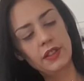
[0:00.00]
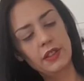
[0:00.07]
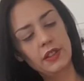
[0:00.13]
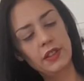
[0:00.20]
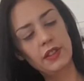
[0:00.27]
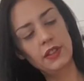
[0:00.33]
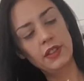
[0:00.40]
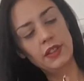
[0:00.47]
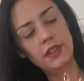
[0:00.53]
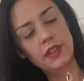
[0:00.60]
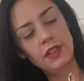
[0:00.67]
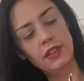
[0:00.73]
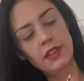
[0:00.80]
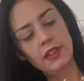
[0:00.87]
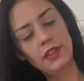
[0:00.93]

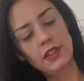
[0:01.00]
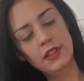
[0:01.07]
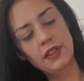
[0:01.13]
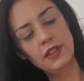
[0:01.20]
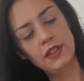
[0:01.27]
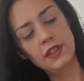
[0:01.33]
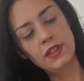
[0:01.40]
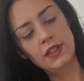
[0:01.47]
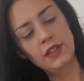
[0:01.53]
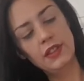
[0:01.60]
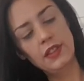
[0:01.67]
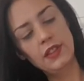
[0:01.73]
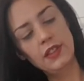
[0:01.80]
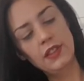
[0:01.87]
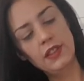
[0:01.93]

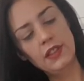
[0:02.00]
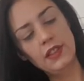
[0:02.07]
Nobody speaks.